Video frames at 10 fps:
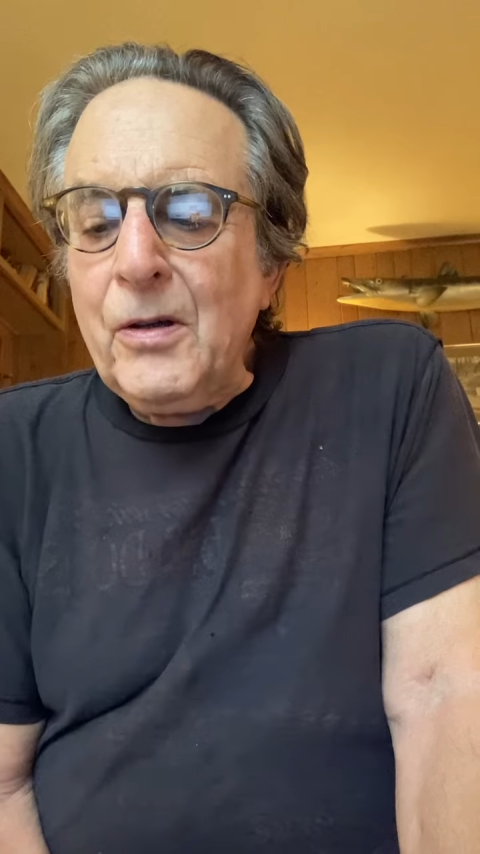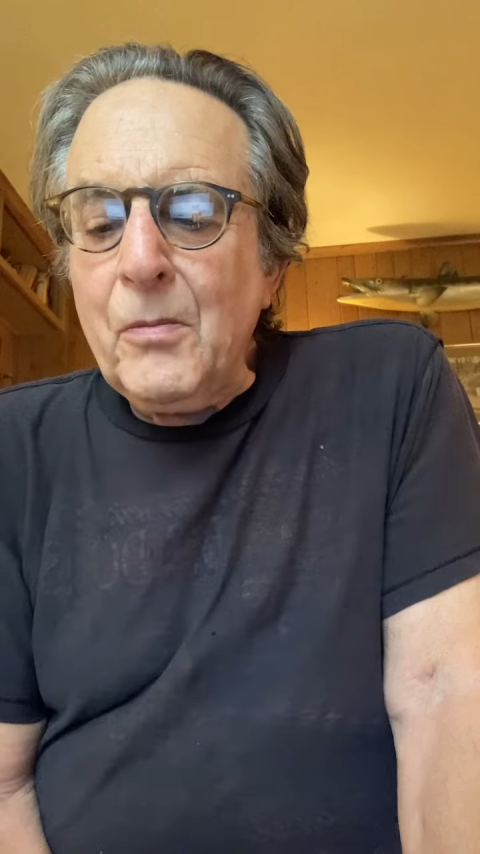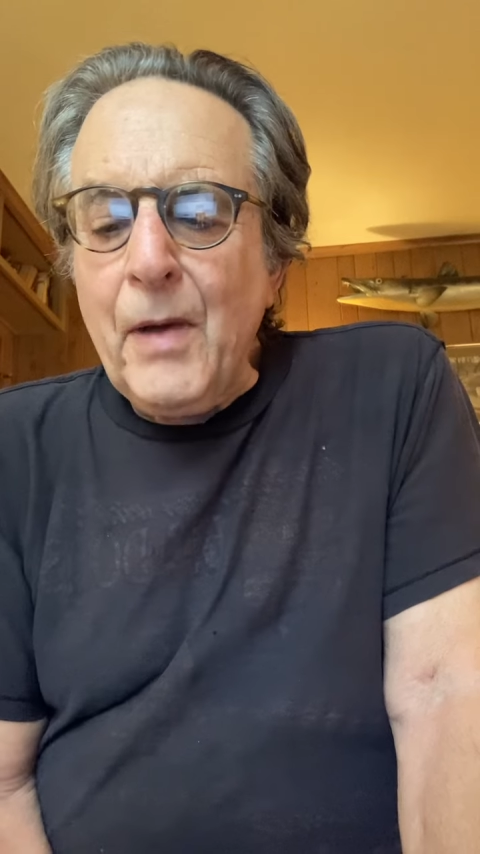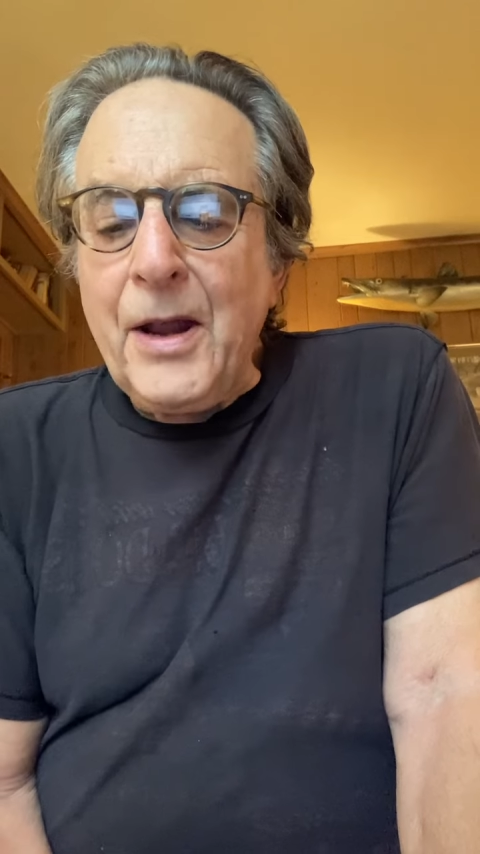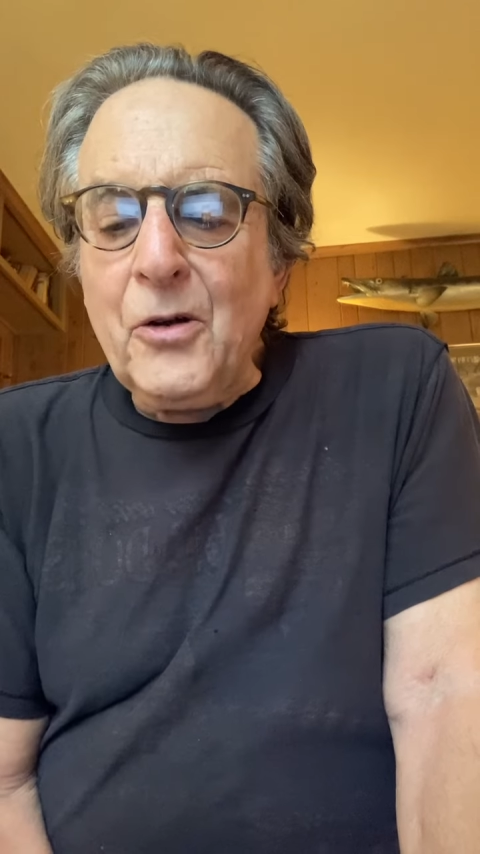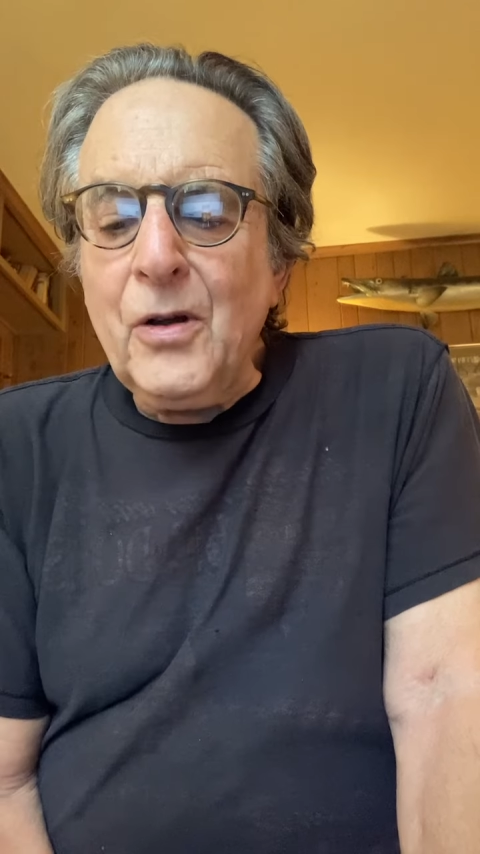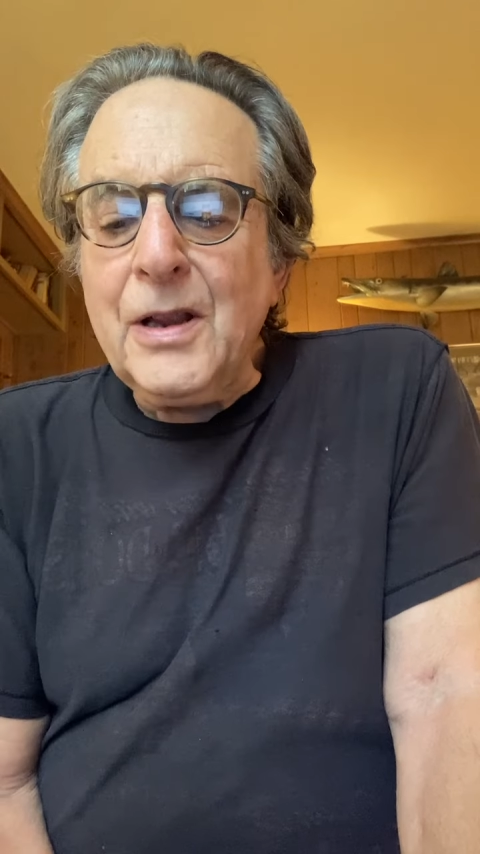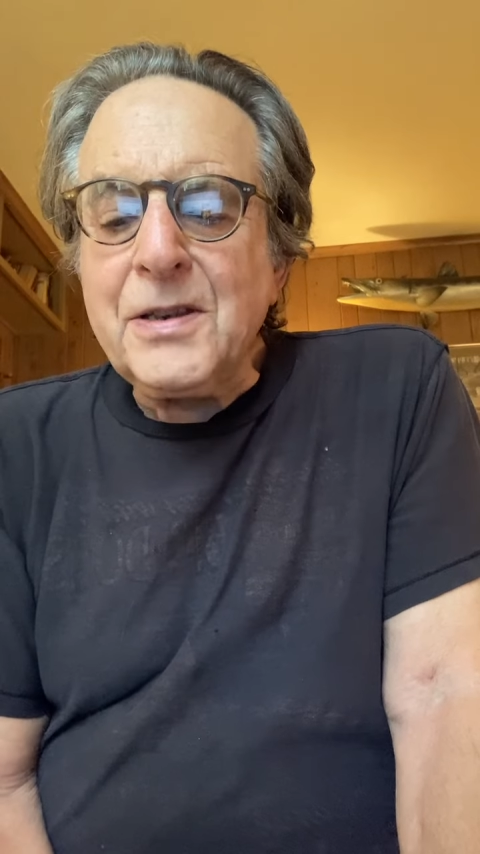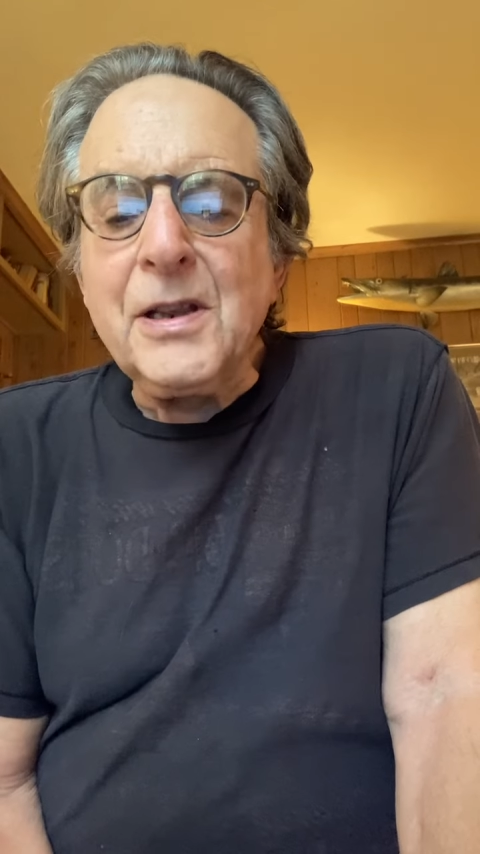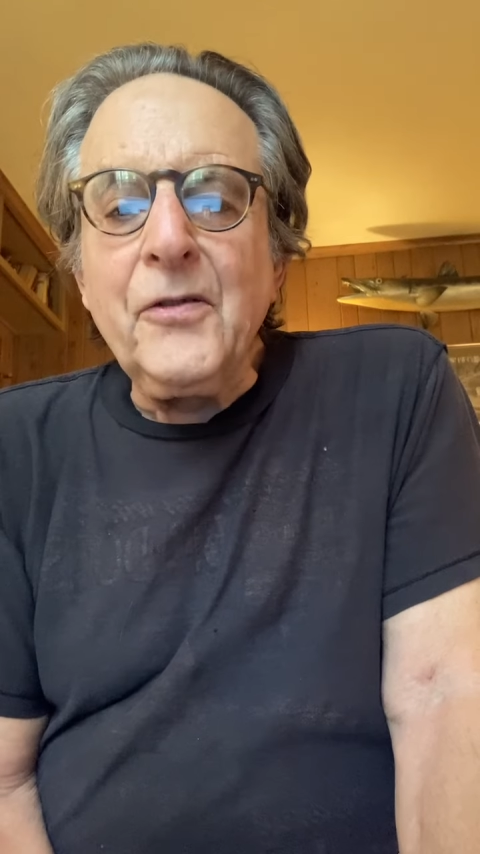Might all
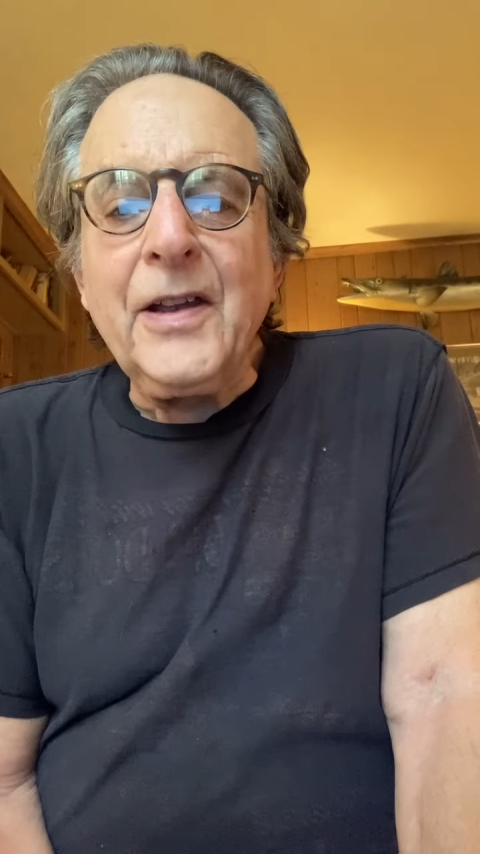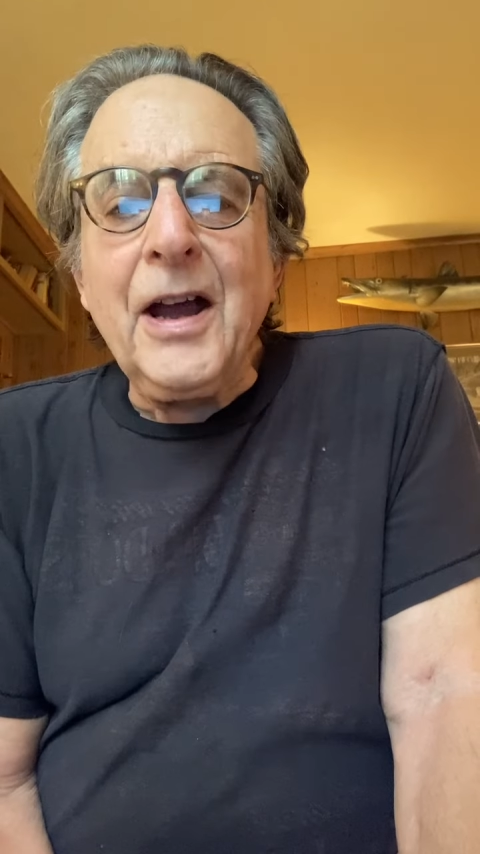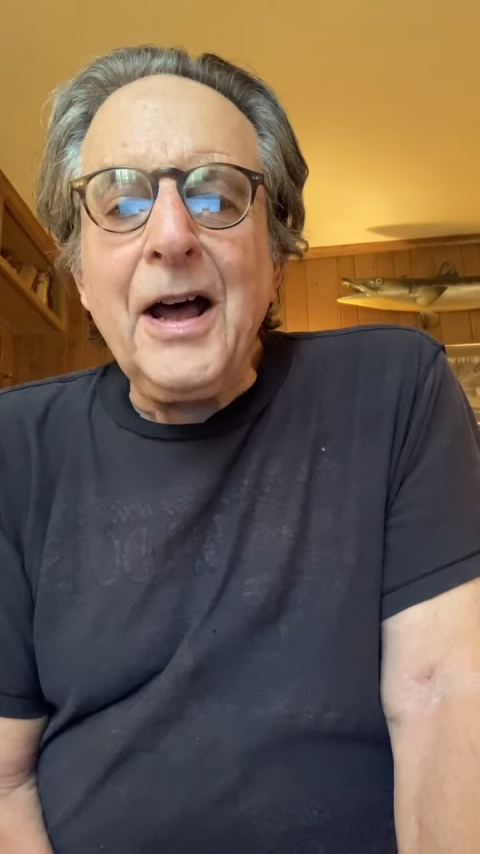its living